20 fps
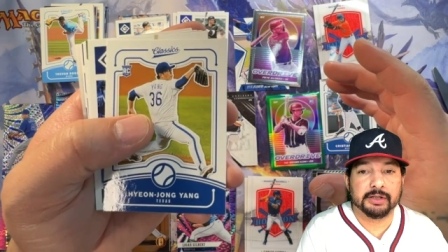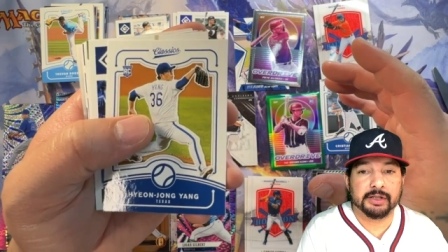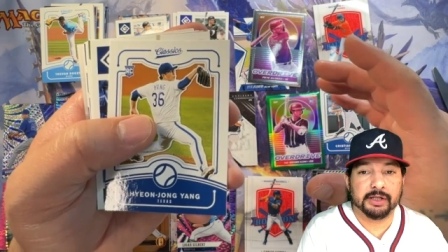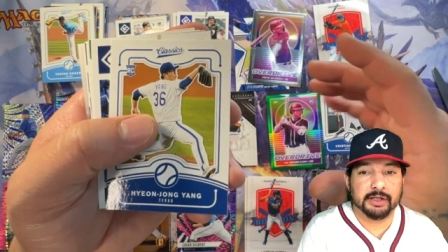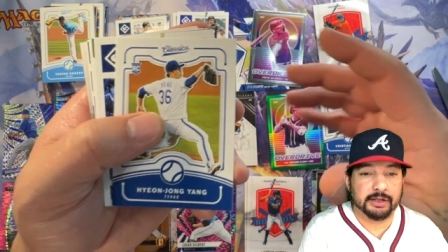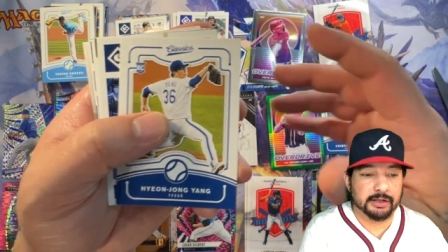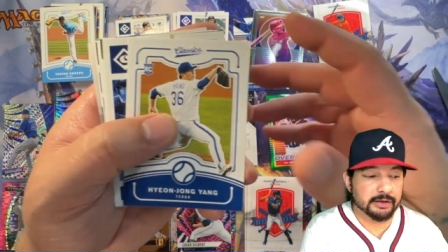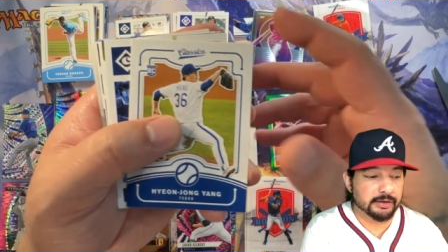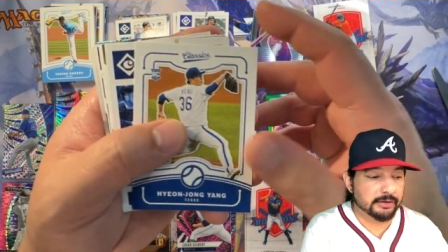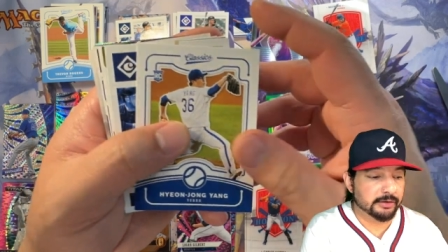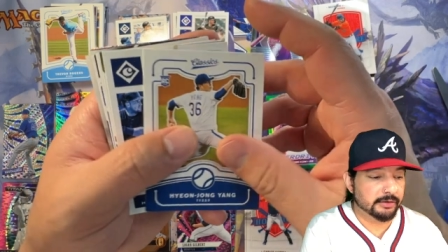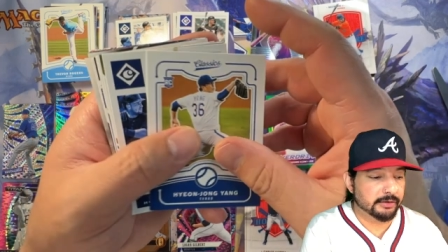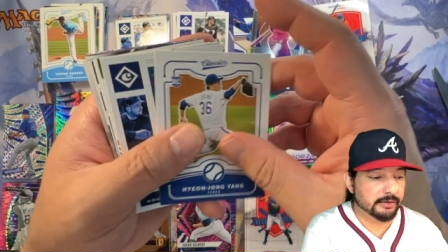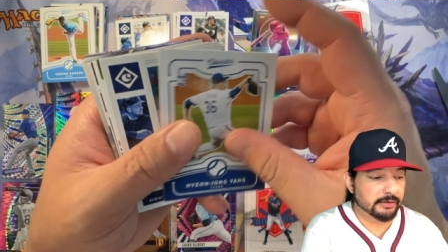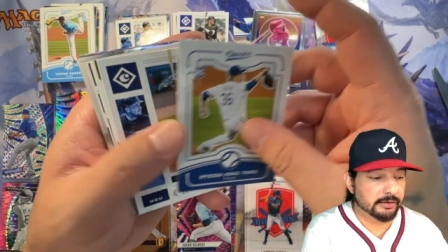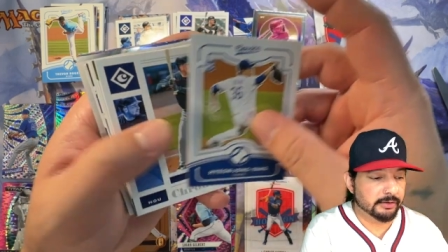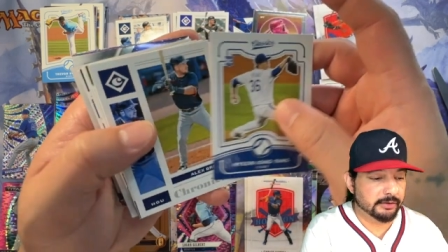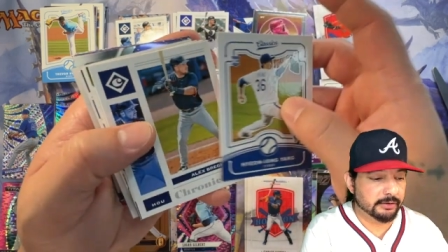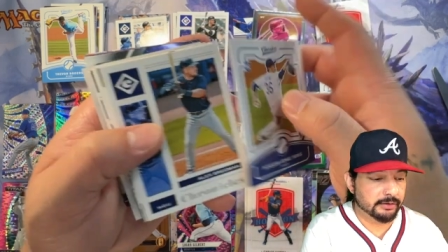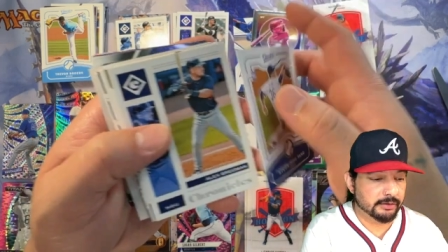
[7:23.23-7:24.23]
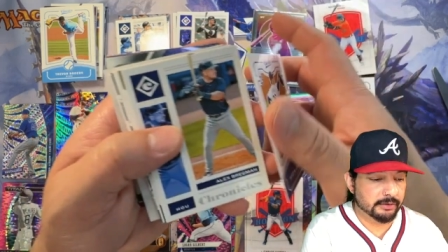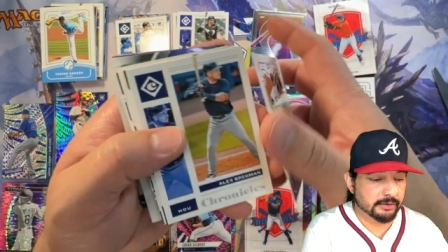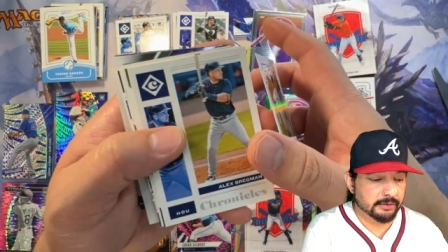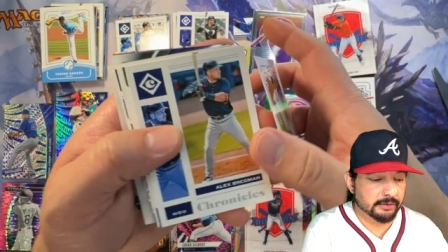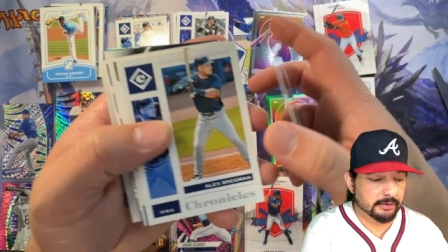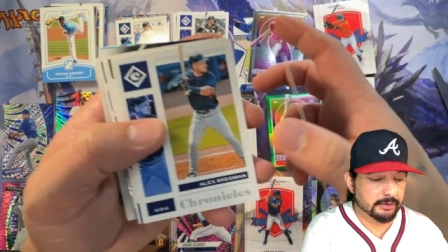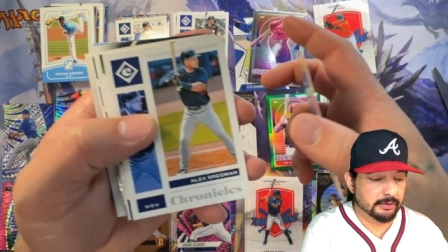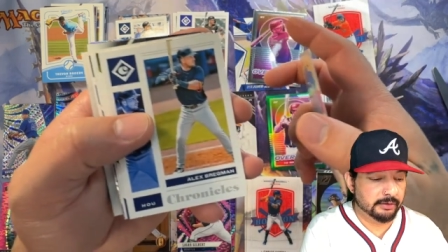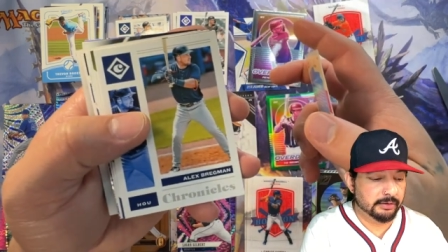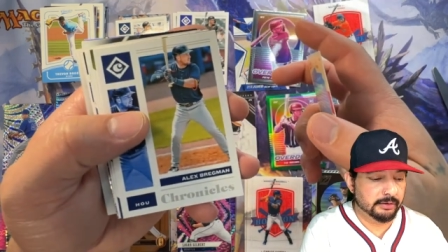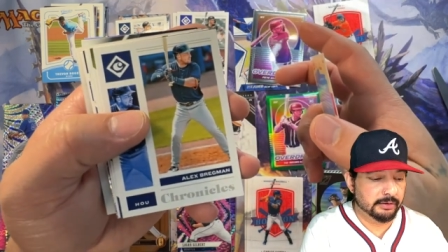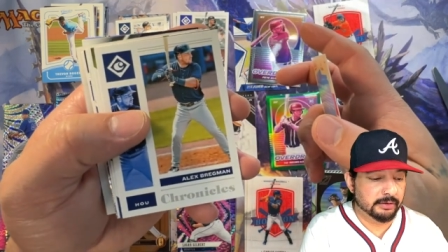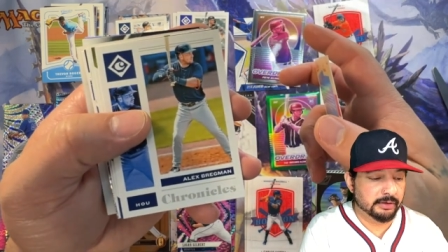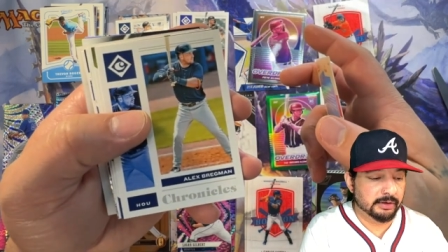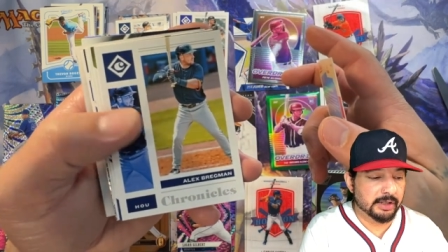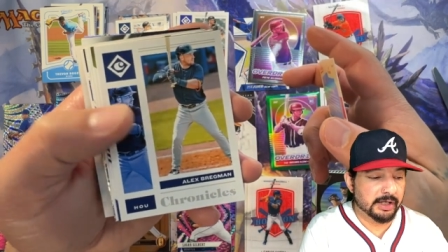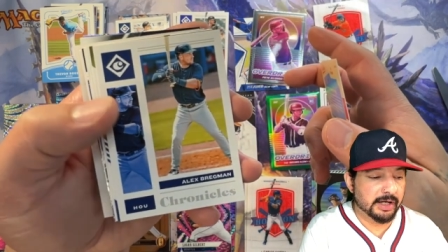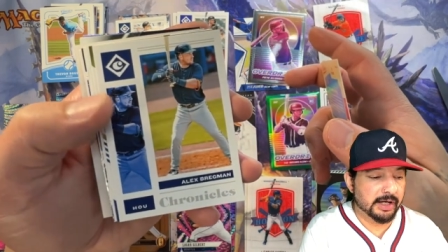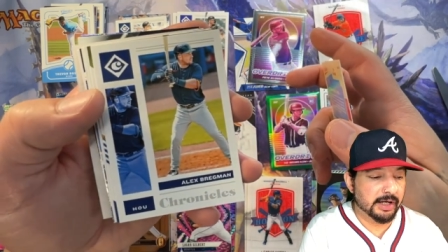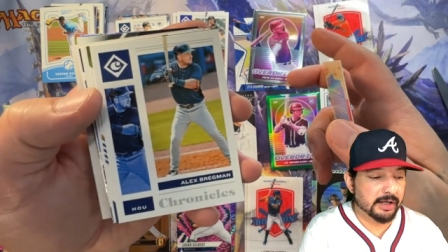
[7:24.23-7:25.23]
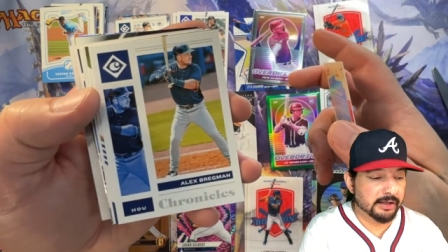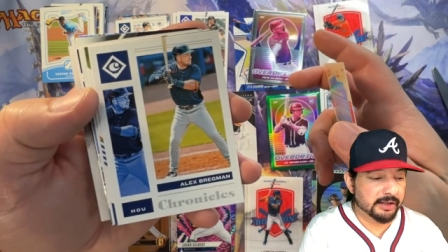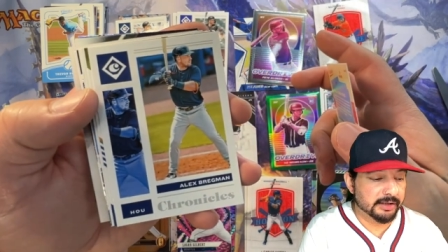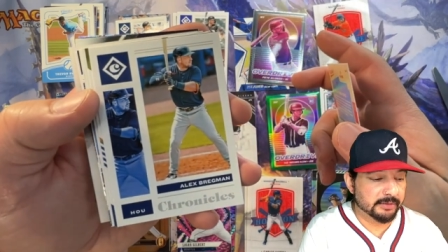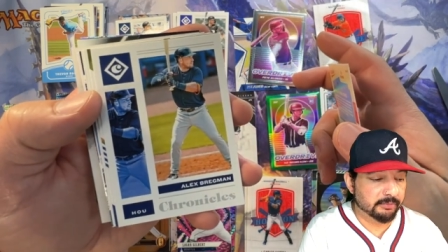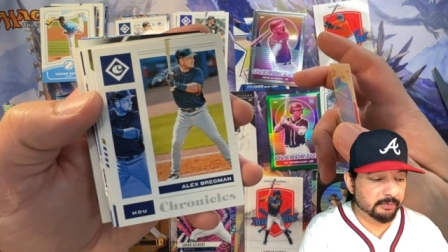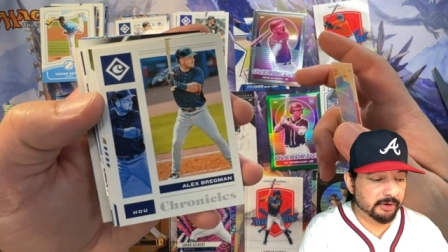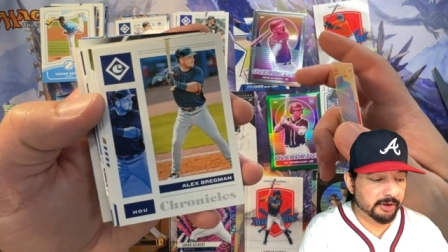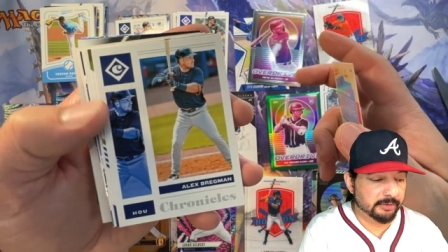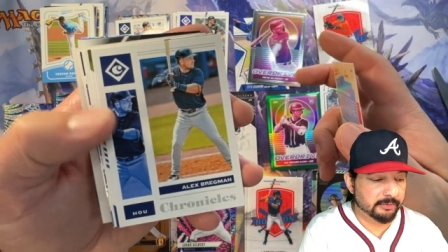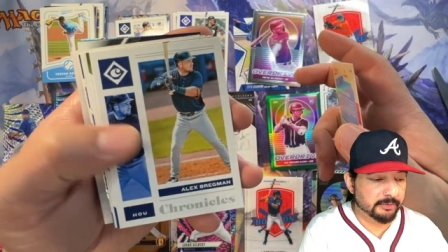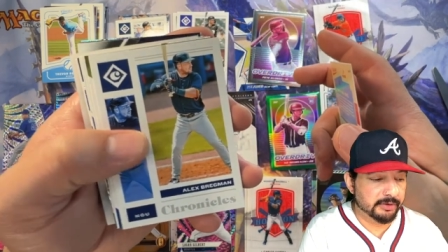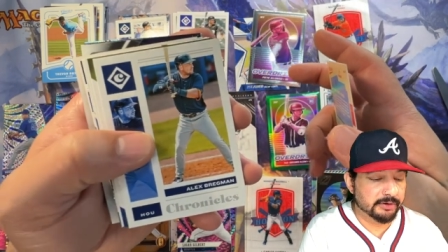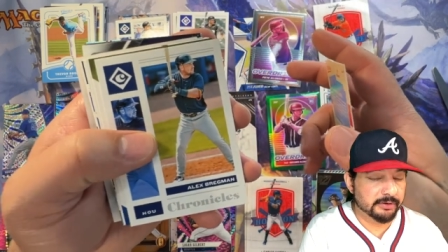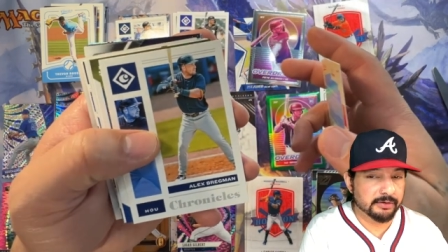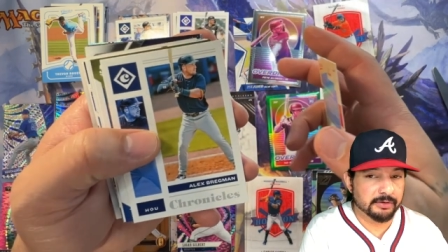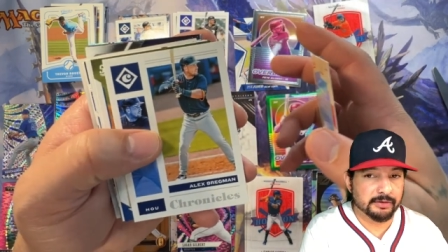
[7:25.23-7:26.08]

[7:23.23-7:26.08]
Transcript: Ying, Alex Bregman,